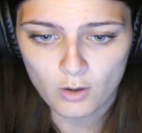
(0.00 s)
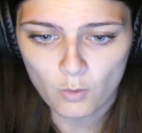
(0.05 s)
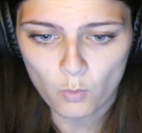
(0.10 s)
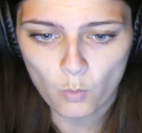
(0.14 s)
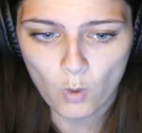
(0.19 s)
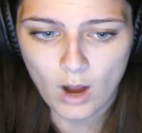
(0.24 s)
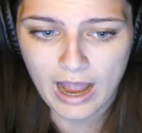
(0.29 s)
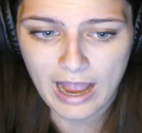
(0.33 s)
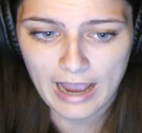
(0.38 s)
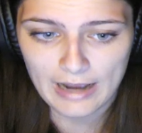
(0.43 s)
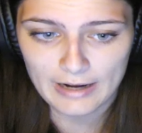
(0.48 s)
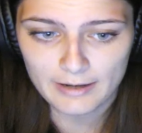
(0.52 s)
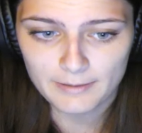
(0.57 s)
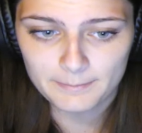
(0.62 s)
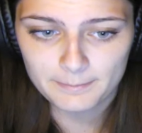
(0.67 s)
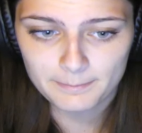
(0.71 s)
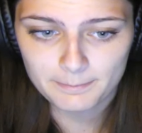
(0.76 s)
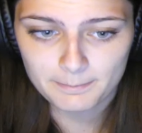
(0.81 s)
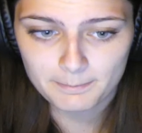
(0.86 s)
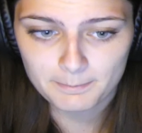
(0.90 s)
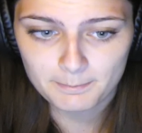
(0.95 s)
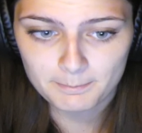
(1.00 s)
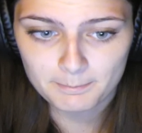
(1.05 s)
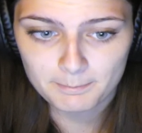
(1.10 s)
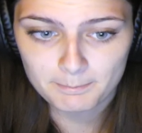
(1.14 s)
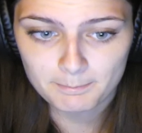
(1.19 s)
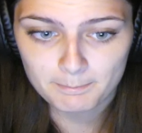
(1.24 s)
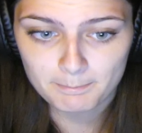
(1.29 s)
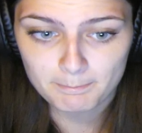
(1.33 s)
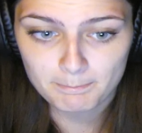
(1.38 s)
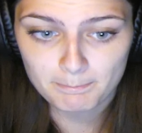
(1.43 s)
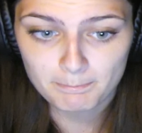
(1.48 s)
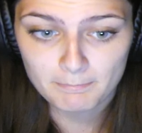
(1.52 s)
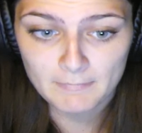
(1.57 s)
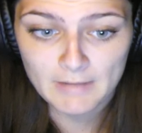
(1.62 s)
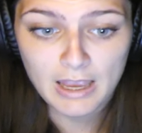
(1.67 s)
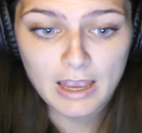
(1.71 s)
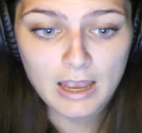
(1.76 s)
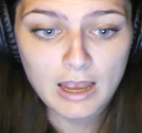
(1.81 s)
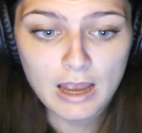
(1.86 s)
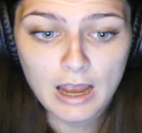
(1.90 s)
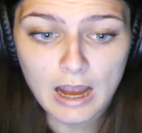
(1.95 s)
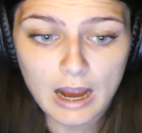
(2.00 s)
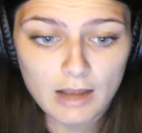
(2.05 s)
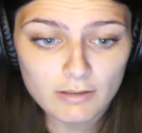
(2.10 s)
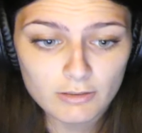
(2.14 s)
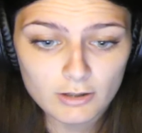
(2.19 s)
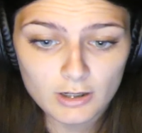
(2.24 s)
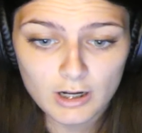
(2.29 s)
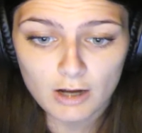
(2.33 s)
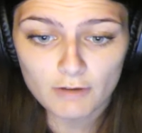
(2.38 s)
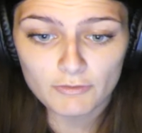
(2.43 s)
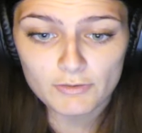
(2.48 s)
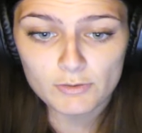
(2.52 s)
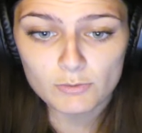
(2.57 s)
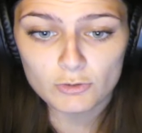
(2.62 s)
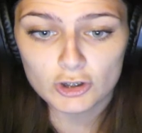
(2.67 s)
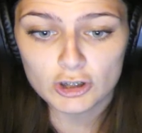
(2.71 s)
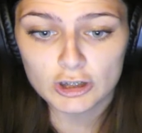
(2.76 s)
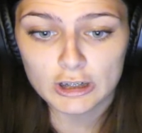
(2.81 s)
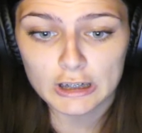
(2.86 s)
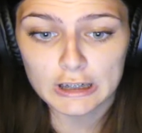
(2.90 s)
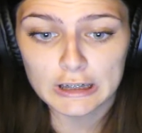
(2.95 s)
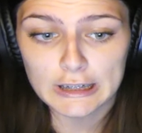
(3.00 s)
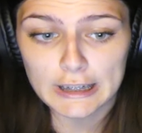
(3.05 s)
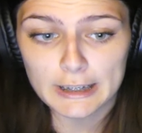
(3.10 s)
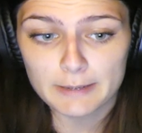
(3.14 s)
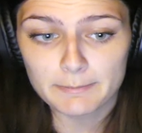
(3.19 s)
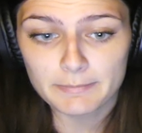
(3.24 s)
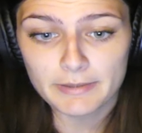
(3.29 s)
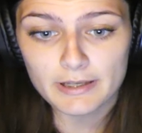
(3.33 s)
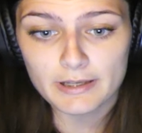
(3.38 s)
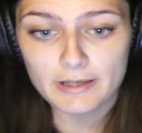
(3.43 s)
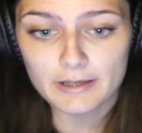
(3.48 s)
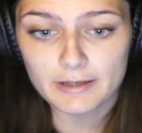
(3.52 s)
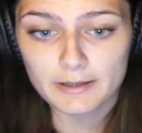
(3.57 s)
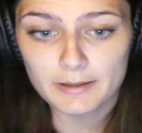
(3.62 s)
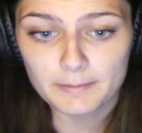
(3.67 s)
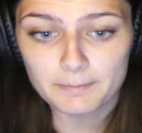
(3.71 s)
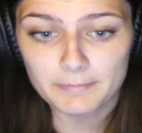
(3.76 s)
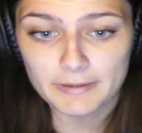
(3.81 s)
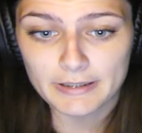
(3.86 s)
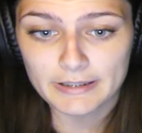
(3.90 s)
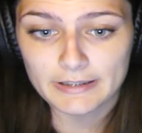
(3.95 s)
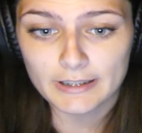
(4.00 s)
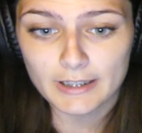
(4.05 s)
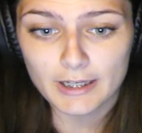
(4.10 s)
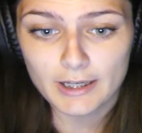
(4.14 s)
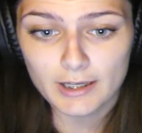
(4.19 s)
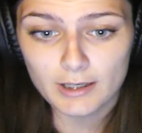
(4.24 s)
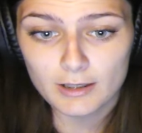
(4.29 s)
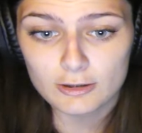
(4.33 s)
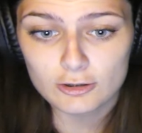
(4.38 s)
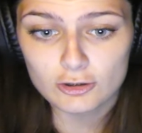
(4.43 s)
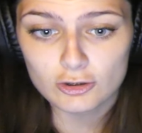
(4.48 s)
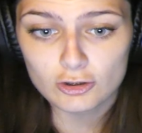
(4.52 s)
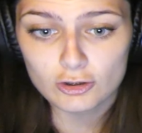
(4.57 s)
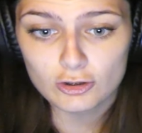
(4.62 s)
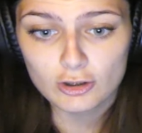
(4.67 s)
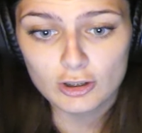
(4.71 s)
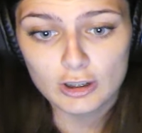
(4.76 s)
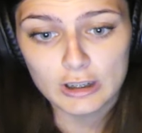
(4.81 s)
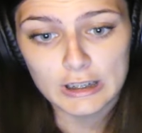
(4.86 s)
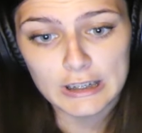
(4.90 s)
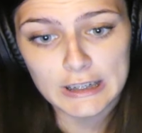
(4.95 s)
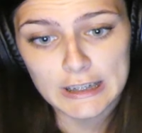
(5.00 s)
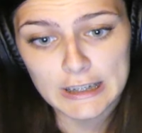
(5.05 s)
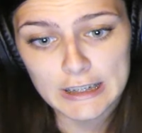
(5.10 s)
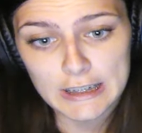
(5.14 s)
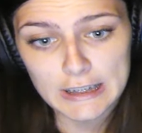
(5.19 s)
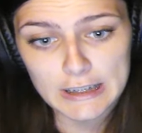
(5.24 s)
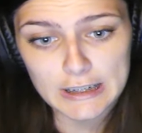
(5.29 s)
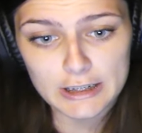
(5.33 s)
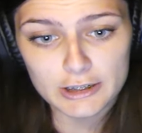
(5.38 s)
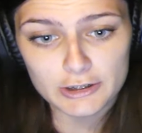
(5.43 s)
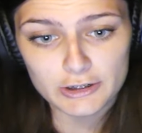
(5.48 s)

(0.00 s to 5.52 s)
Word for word: why I thought Alfie was just gonna let it be, but the thing is, he